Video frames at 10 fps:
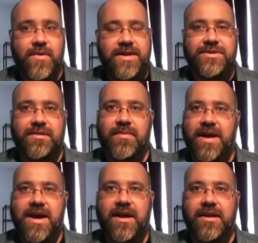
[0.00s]
wasted
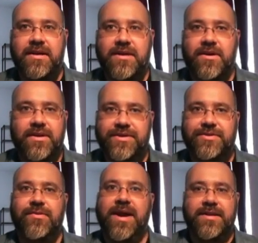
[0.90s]
by Allah in all
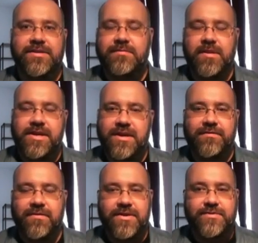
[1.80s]
his great and
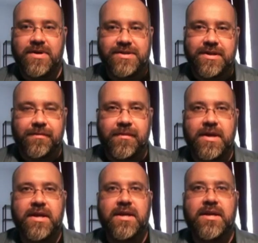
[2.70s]
splendiferous wisdom.